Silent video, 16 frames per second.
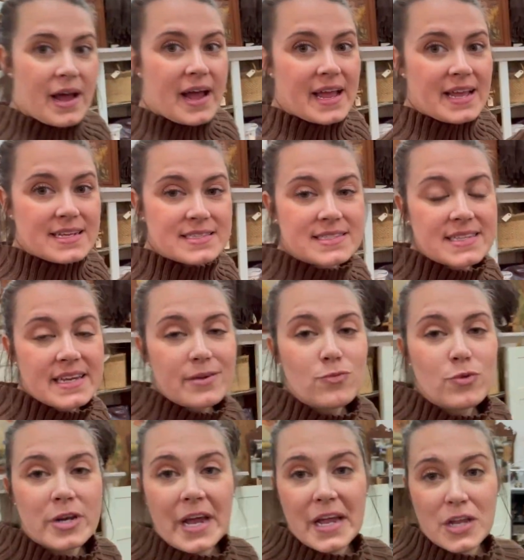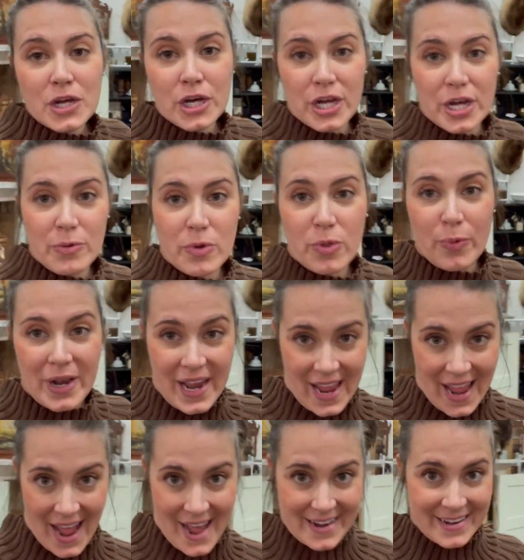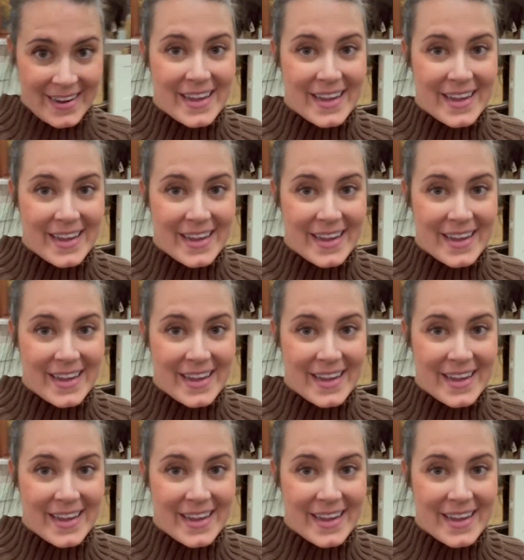I did what I could with what I had.